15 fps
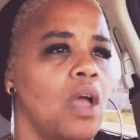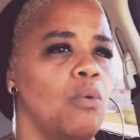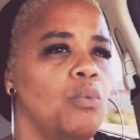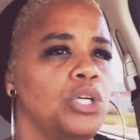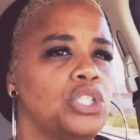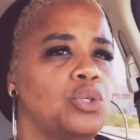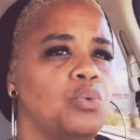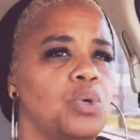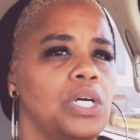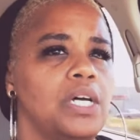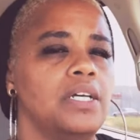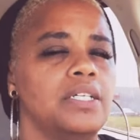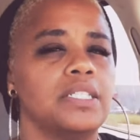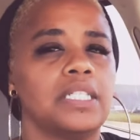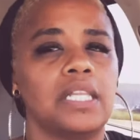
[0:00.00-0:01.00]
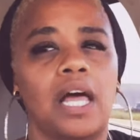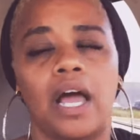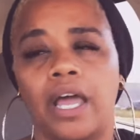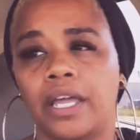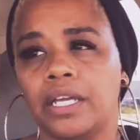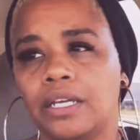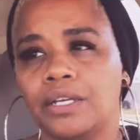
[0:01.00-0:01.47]
which was
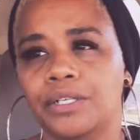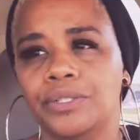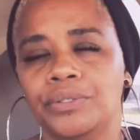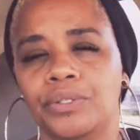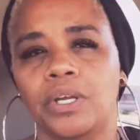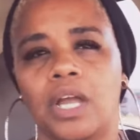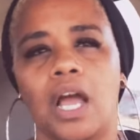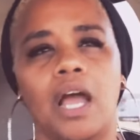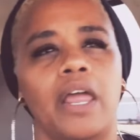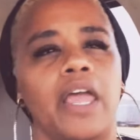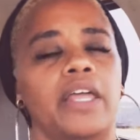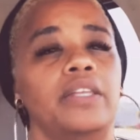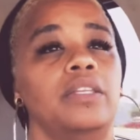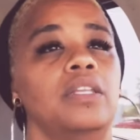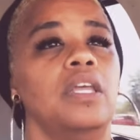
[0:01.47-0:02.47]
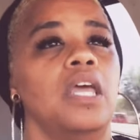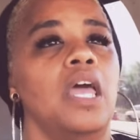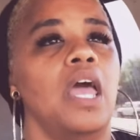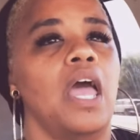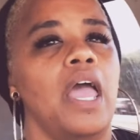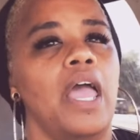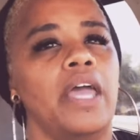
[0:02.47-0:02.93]
like, I
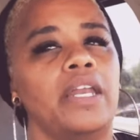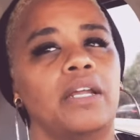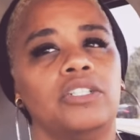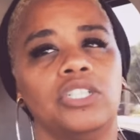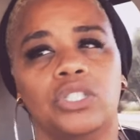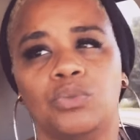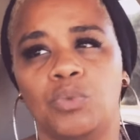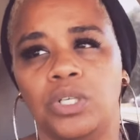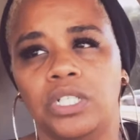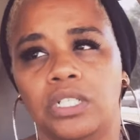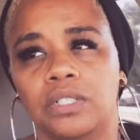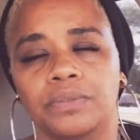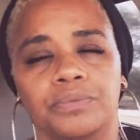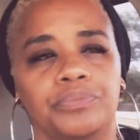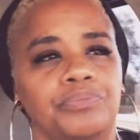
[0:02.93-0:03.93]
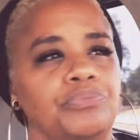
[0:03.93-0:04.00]
just want to,